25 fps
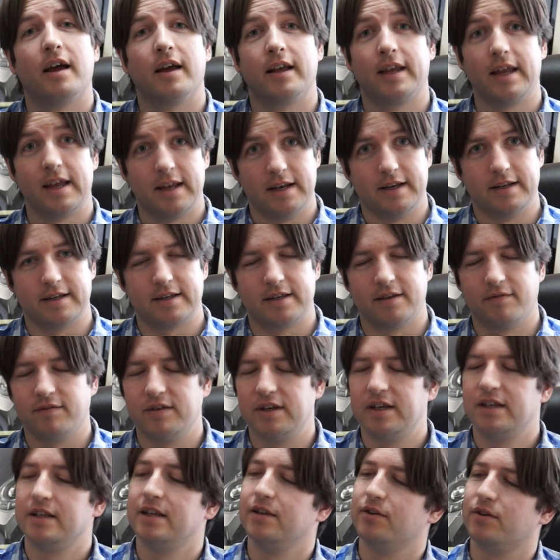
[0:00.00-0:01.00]
Again, it's
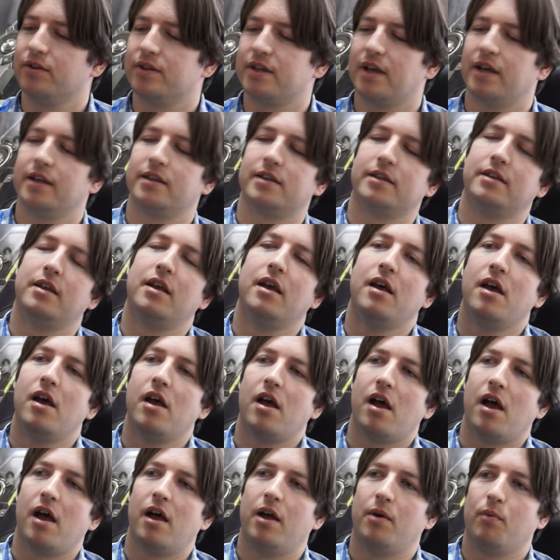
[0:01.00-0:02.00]
780, not Titan.
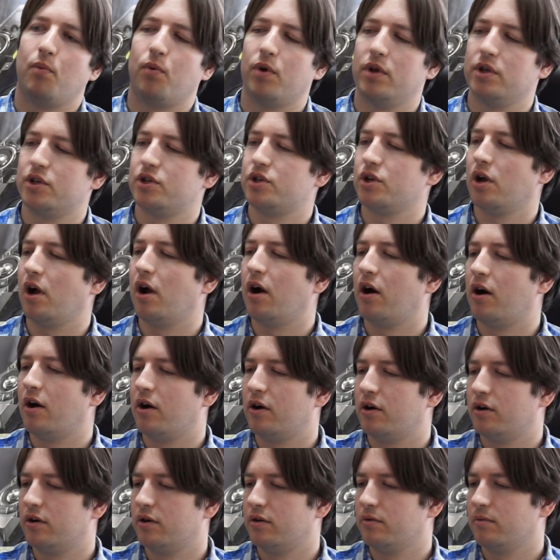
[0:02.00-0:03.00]
which
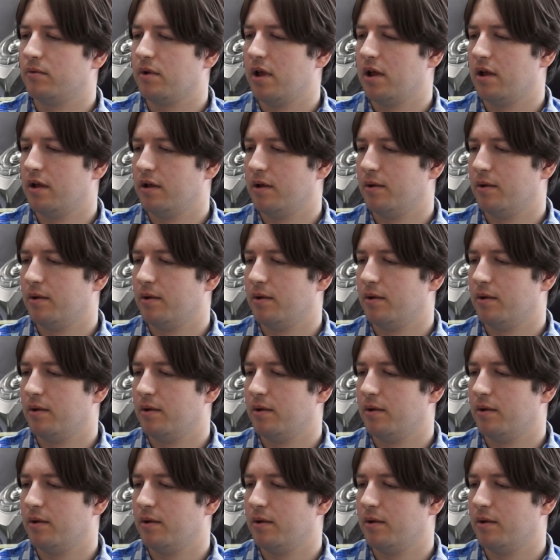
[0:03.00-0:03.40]
are